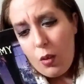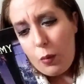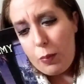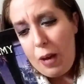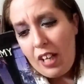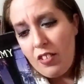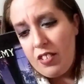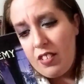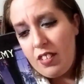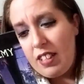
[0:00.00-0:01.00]
With
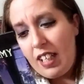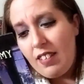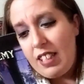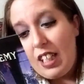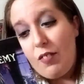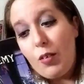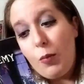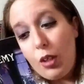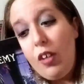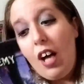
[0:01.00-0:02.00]
patterns and designs taken
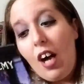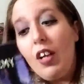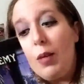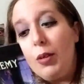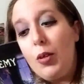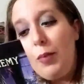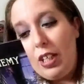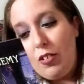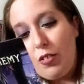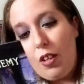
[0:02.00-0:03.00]
from real alchemical
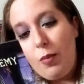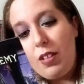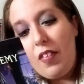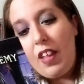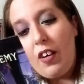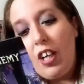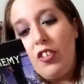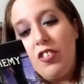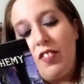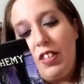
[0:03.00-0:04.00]
manuscripts that are
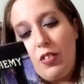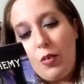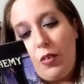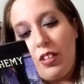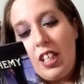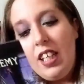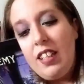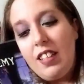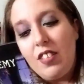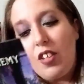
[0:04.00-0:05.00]
hundreds of years old,
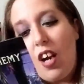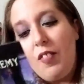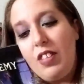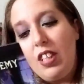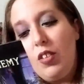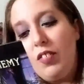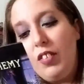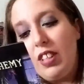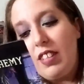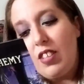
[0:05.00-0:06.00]
this scarf is a
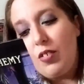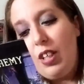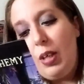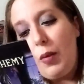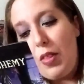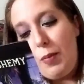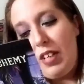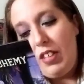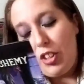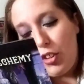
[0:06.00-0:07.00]
useful accessory with a bit
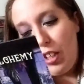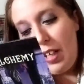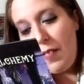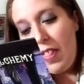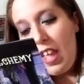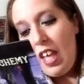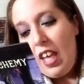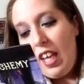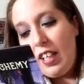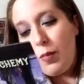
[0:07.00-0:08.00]
of history.
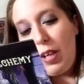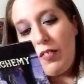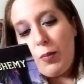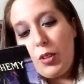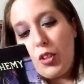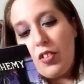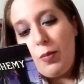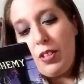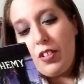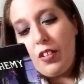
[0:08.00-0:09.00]
It is made from a jersey
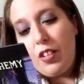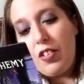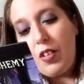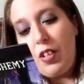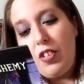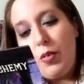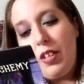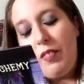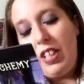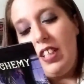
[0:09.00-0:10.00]
material and is sewn into an
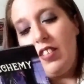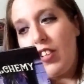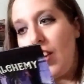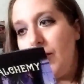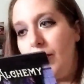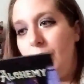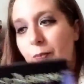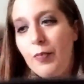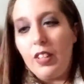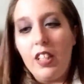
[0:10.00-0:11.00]
affinity scarf.
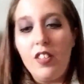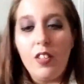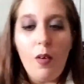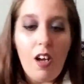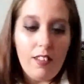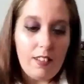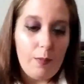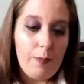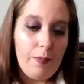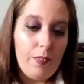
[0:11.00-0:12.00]
So
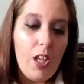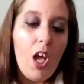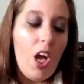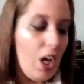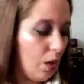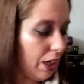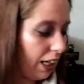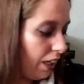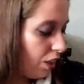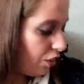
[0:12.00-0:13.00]
awesome.
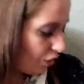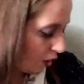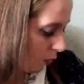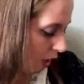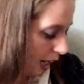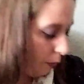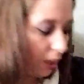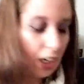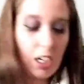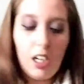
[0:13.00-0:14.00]
Okay, so
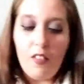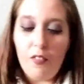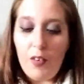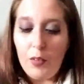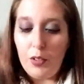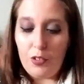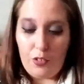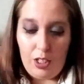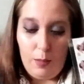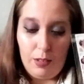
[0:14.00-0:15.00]
our photo
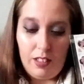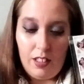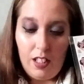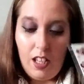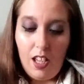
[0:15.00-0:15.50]
strips